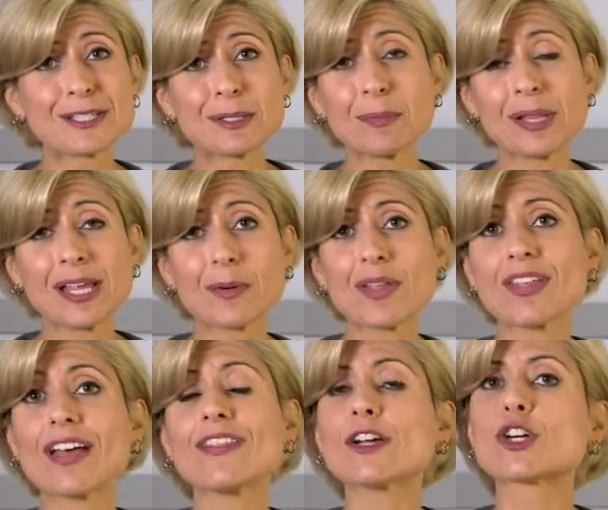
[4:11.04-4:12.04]
to play with,
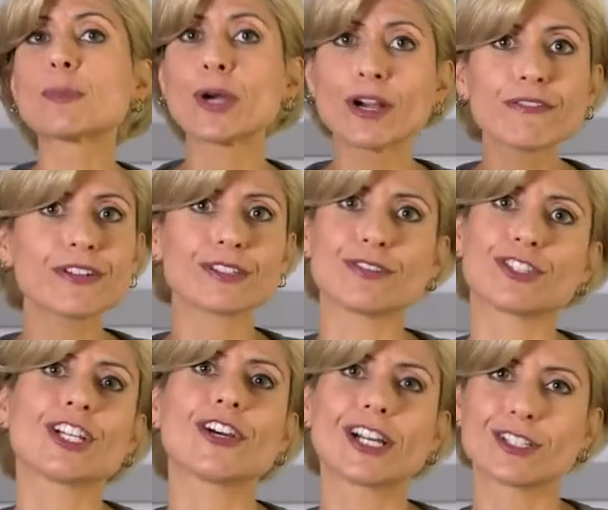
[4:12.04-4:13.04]
and they're perfect for
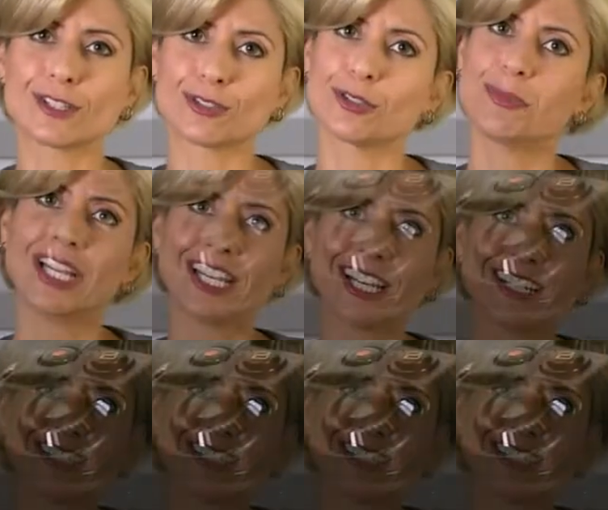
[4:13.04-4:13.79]
sharing on social media.